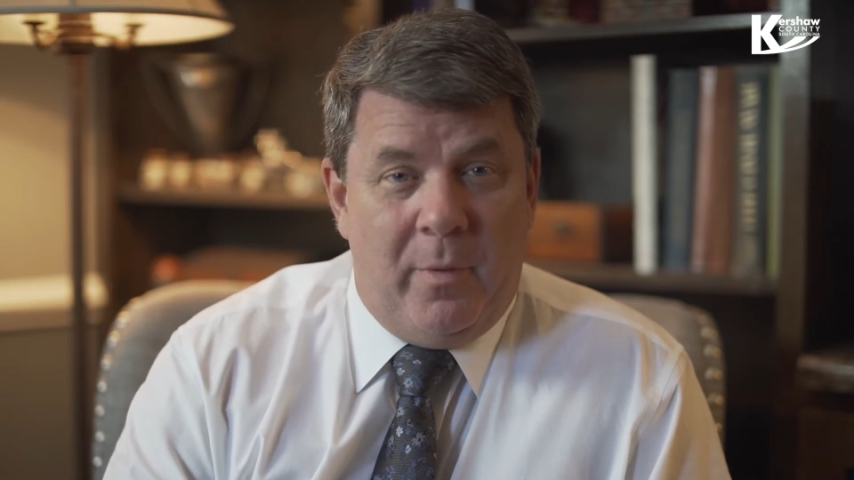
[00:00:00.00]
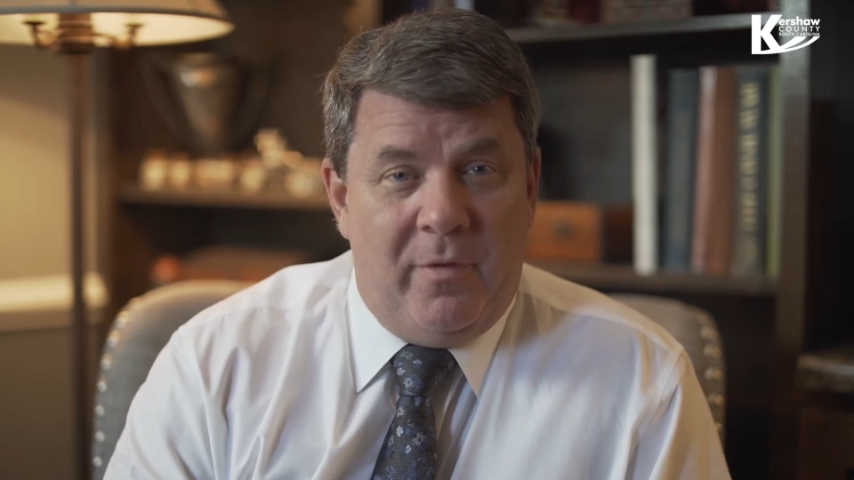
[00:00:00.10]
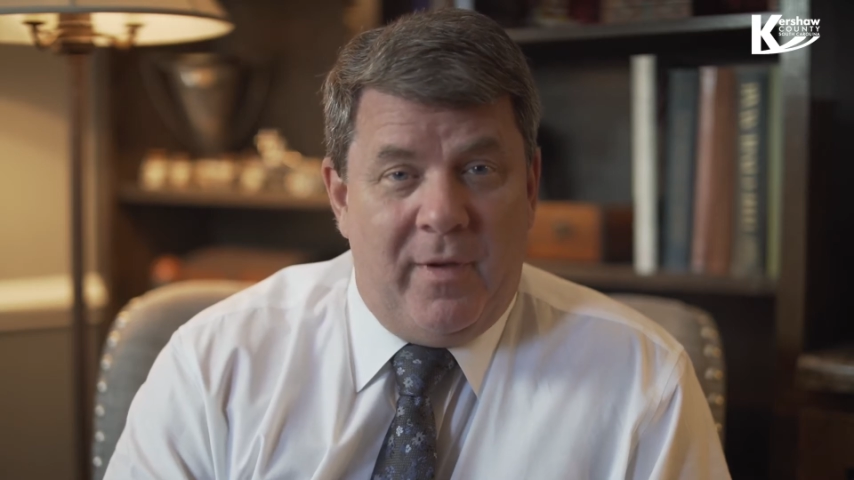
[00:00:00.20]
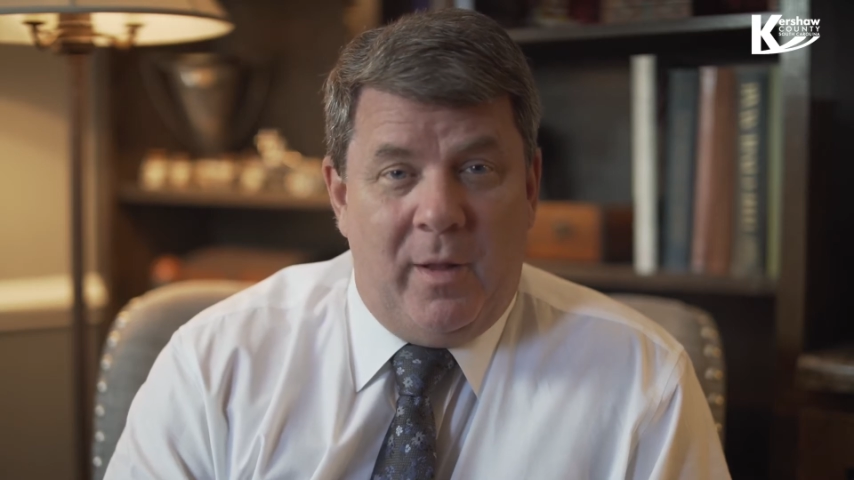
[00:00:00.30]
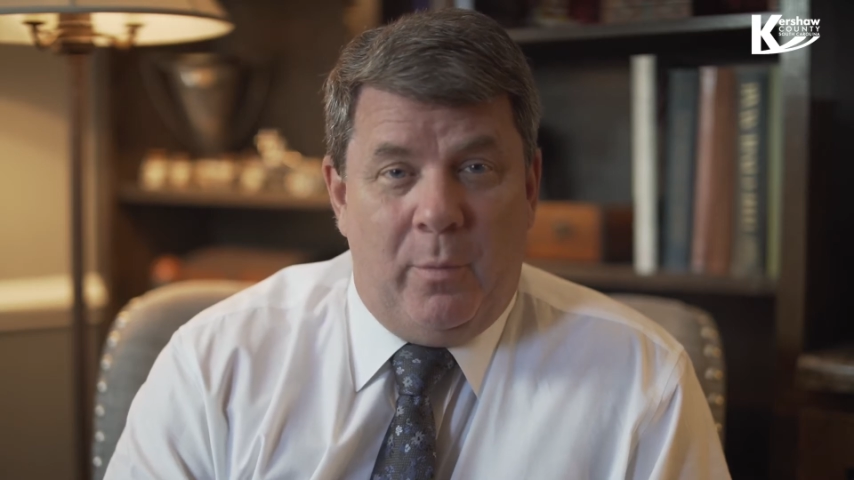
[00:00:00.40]
be
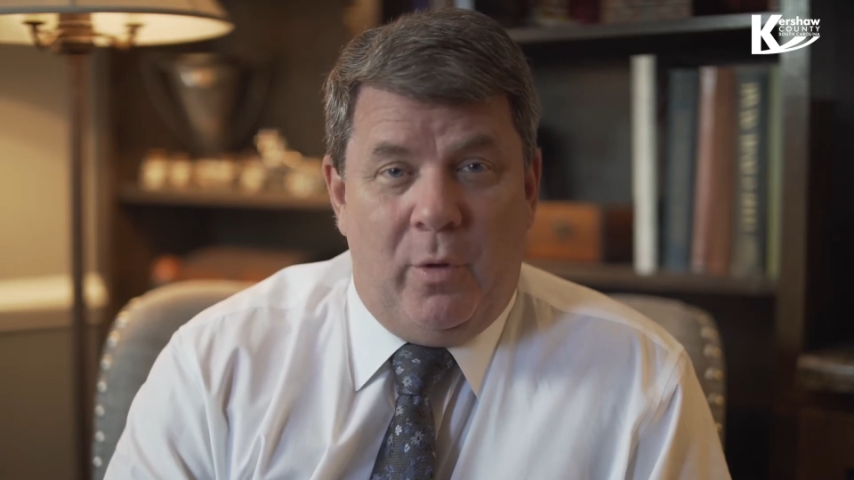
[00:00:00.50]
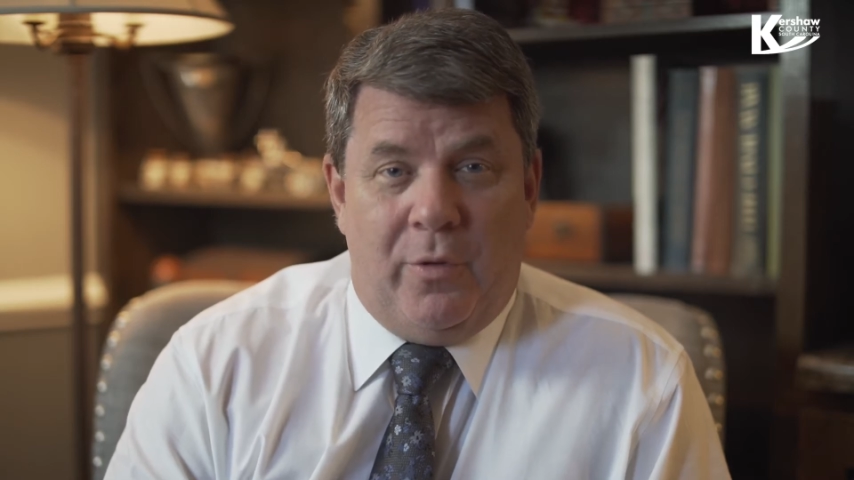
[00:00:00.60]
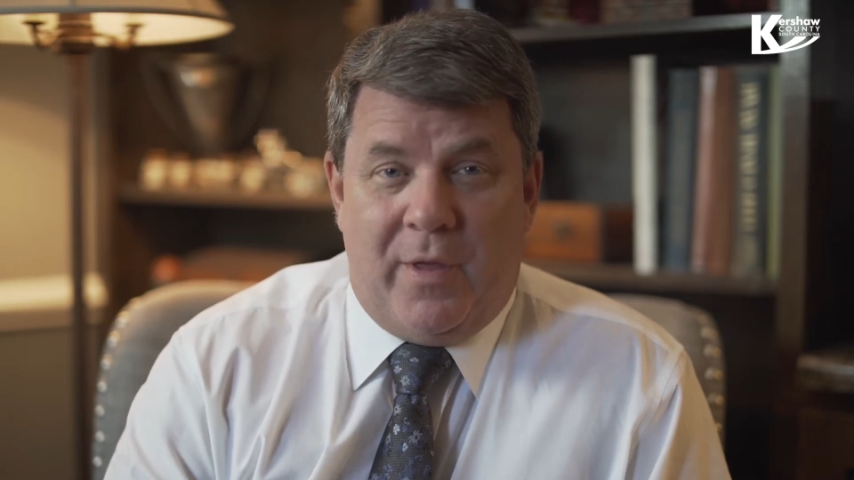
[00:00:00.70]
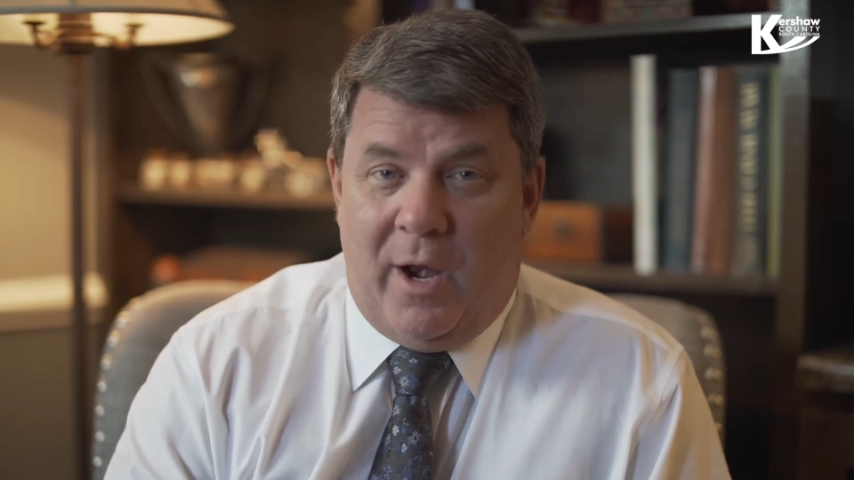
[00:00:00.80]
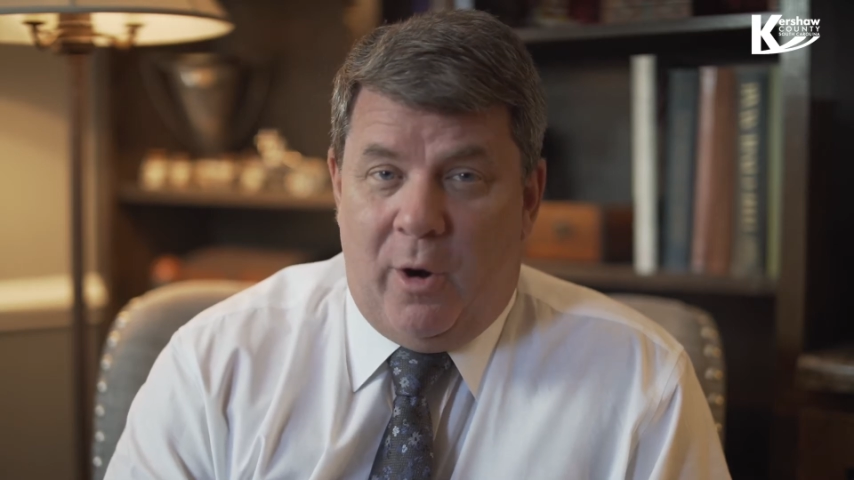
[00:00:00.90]
available at
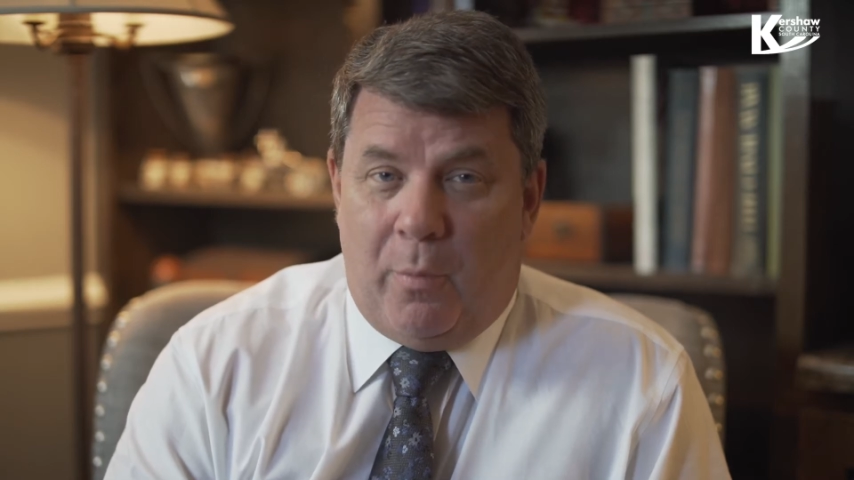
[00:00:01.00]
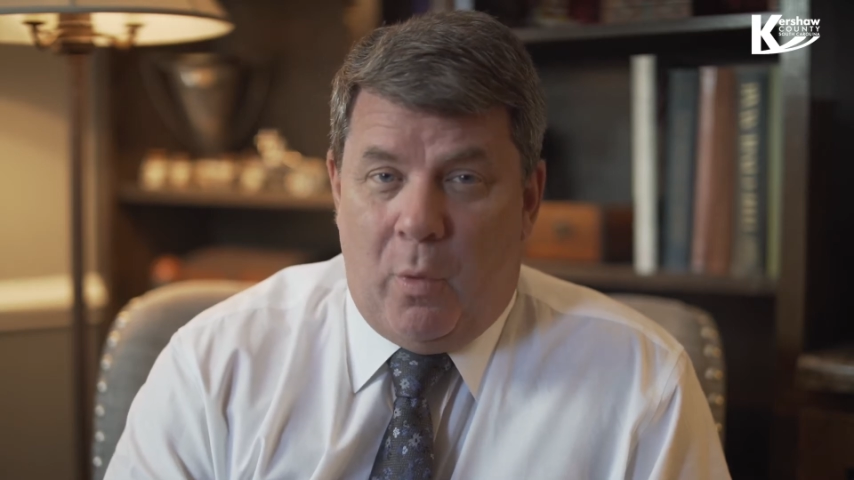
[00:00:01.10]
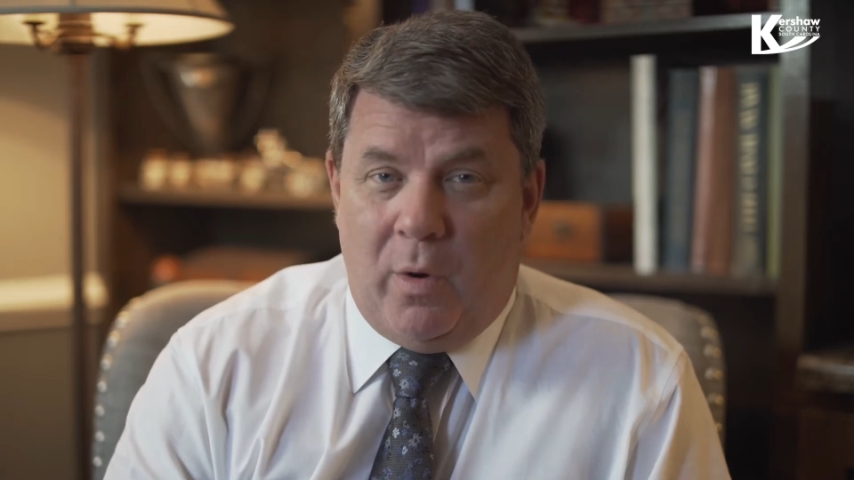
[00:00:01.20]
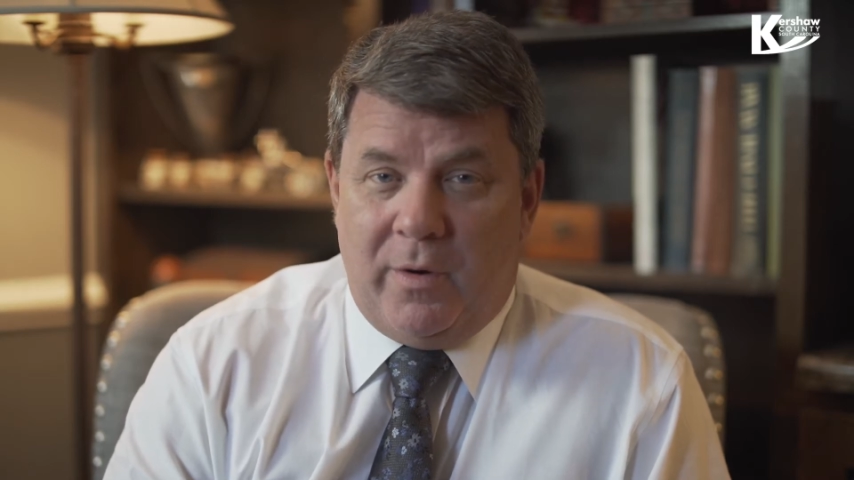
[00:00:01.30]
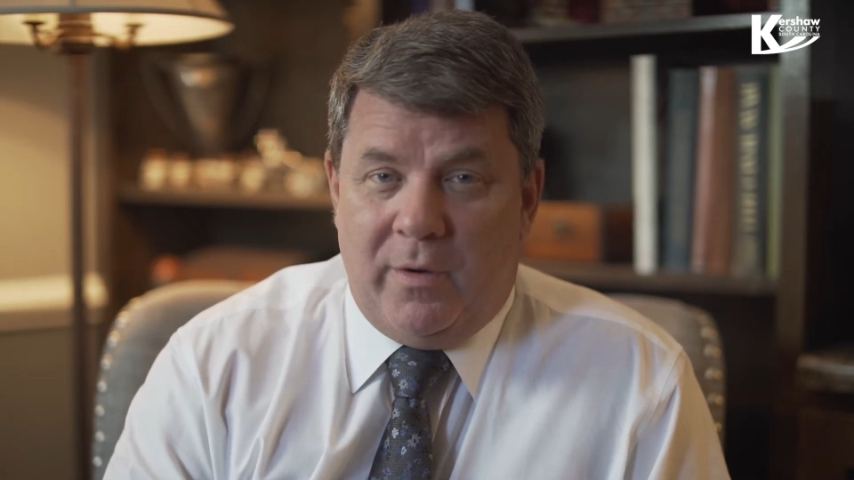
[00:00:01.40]
the
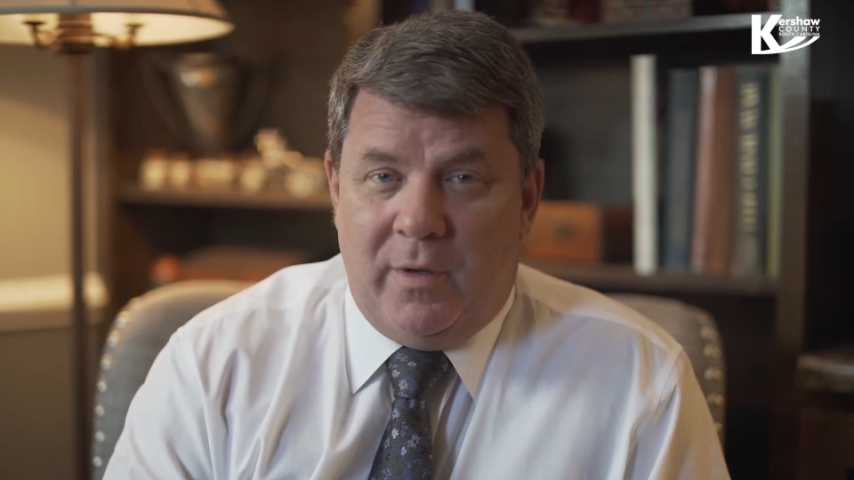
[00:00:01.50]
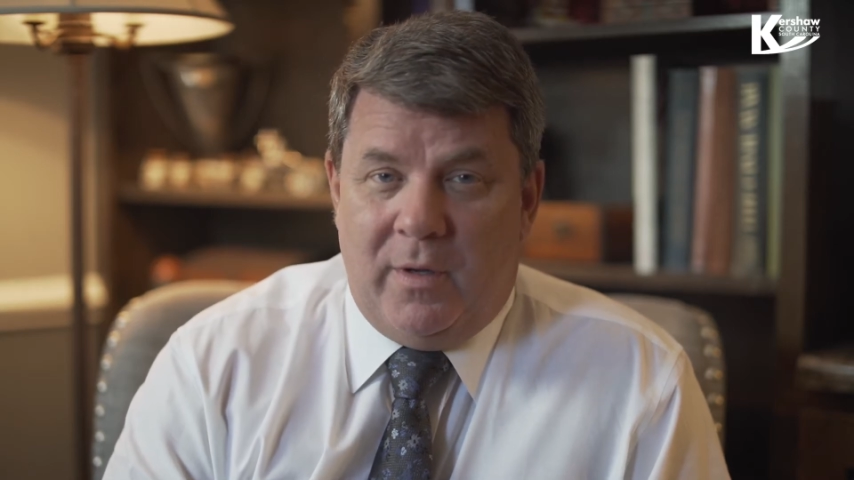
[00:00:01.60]
airport,